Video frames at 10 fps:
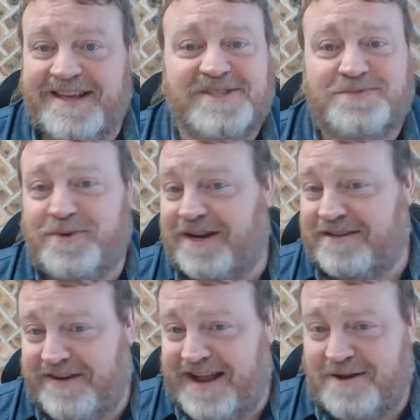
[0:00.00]
It's
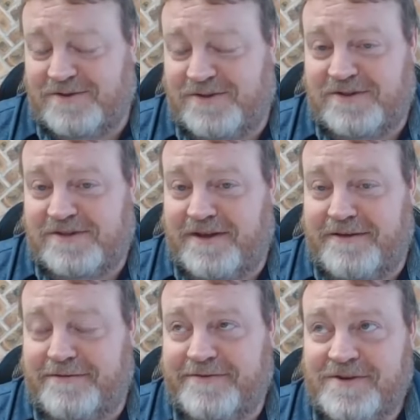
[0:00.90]
predictive analysis
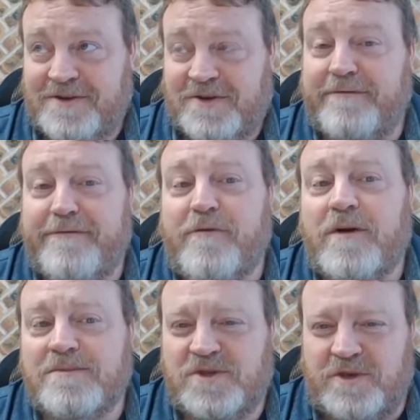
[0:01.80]
of what
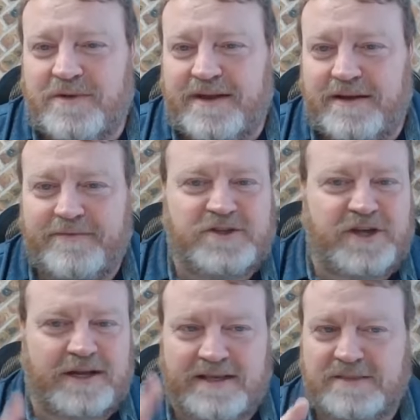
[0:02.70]
forms do you need. If you
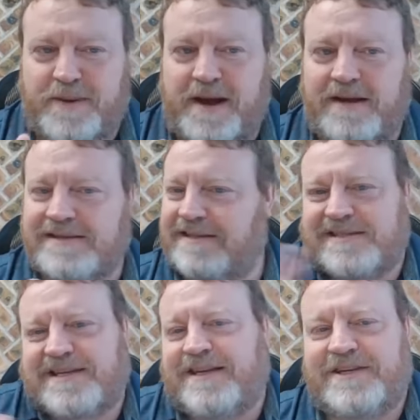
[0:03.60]
check this box, and
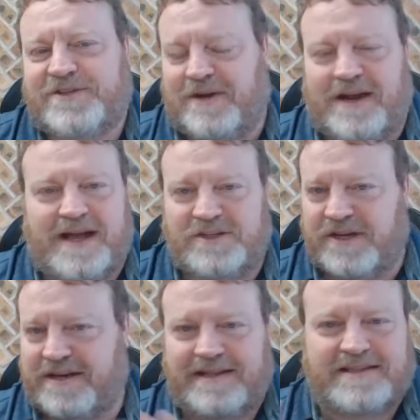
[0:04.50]
it's conditional
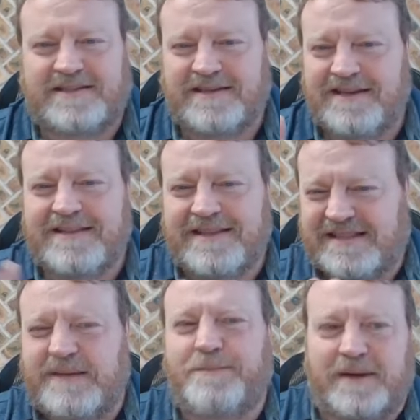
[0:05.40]
logic, and it's the
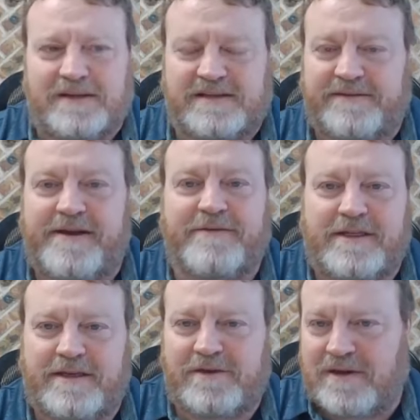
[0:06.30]
simplest of
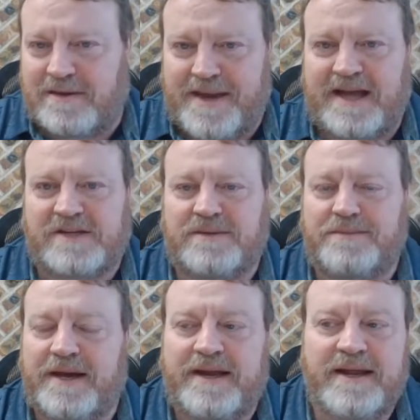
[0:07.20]
everything you can
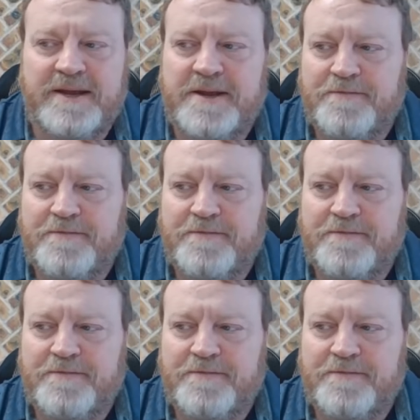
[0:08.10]
imagine, but